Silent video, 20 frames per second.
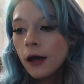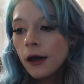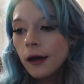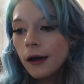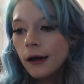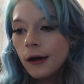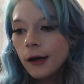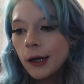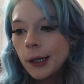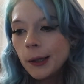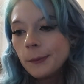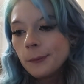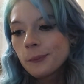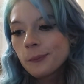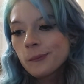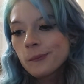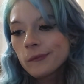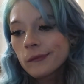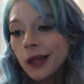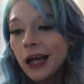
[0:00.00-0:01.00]

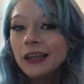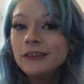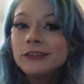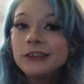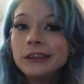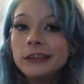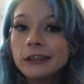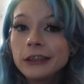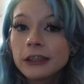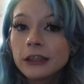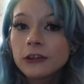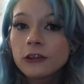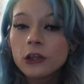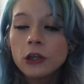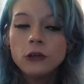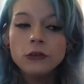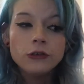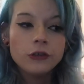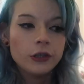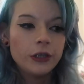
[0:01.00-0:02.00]
As the year gets
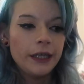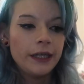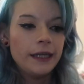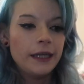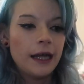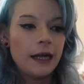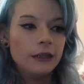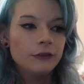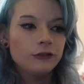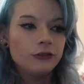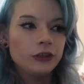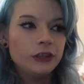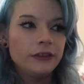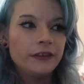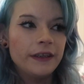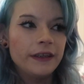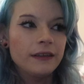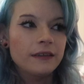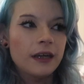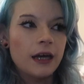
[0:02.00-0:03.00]
closer and actually
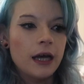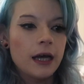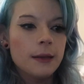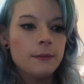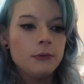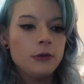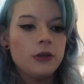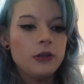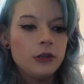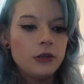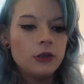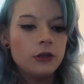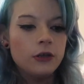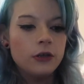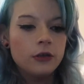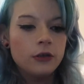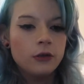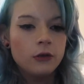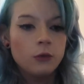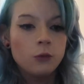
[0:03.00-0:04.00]
take time to
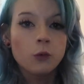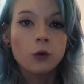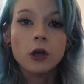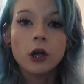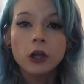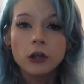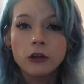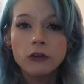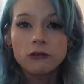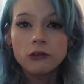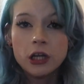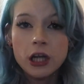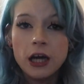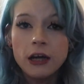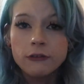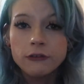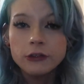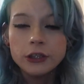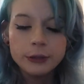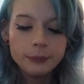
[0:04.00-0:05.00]
work on the
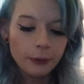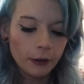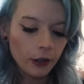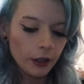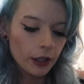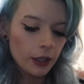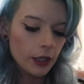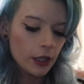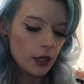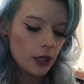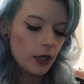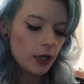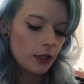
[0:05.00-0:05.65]
recovery part.